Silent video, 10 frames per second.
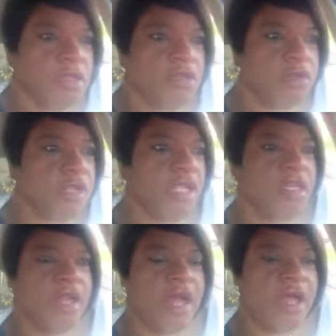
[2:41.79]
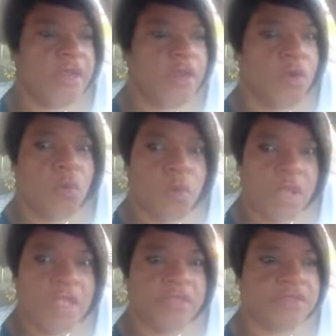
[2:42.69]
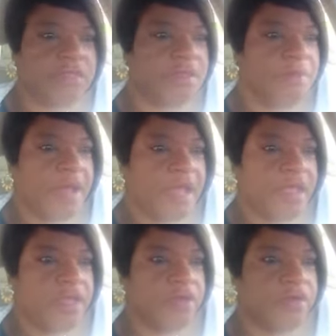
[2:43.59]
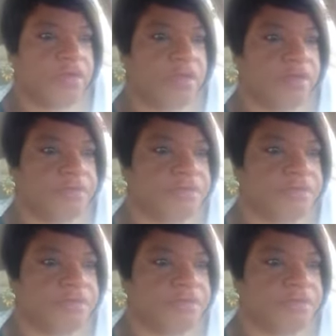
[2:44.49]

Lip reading: You cannot wait in my area